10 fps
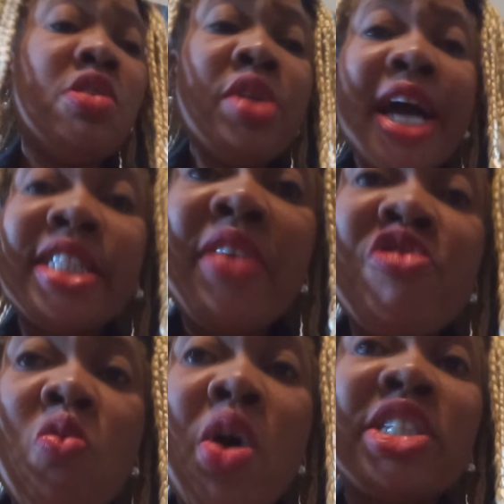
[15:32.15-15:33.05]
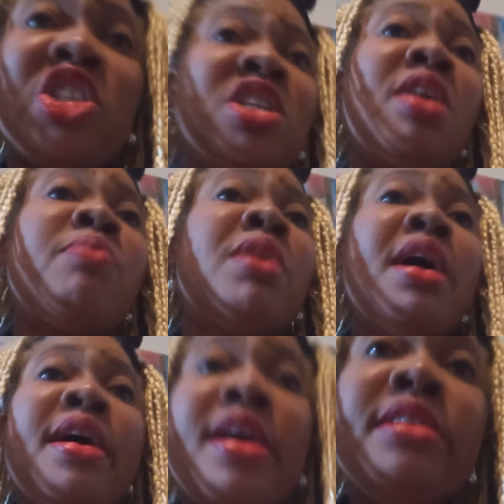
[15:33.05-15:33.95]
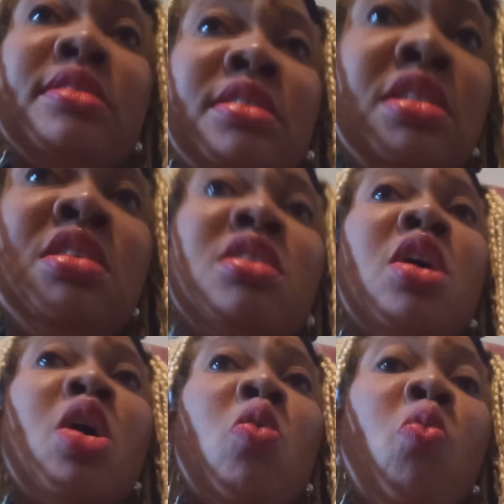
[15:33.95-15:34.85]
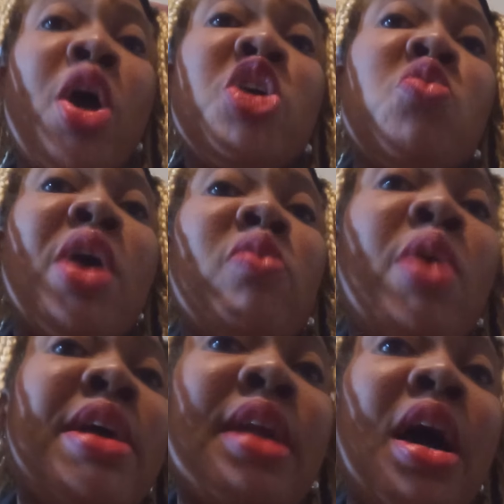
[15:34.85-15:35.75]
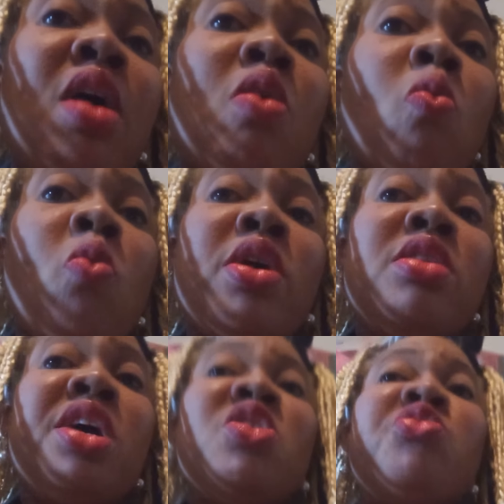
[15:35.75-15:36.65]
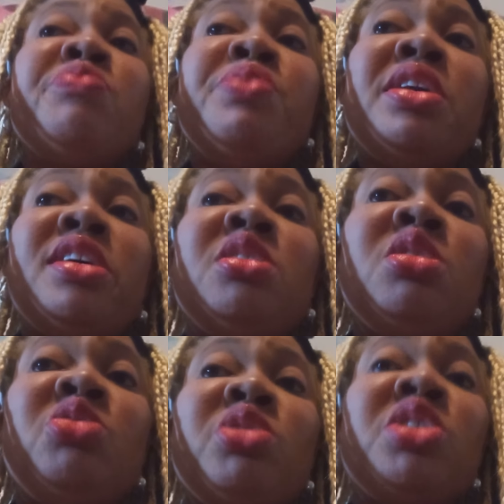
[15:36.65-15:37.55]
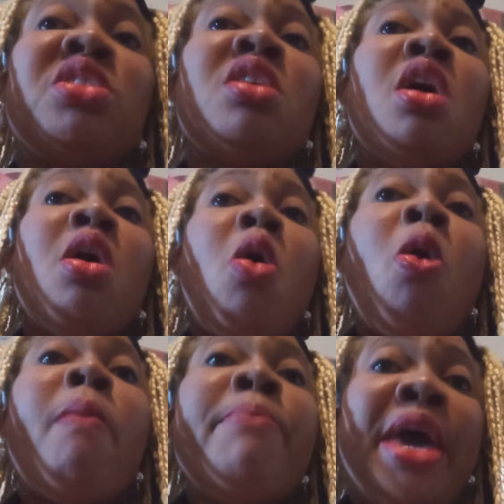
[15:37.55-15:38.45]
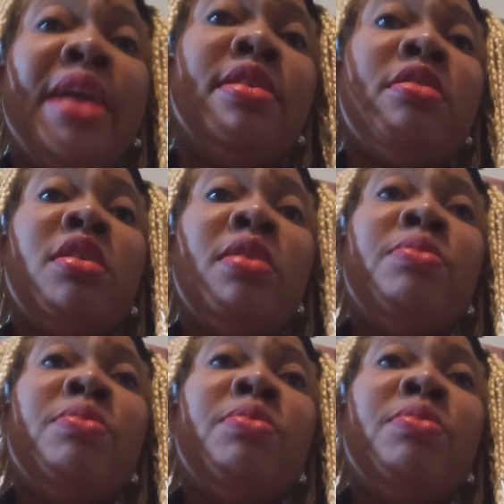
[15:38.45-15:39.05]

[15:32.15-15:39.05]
You guys have to watch them and see where you at right now. One day you could be in that situation or better.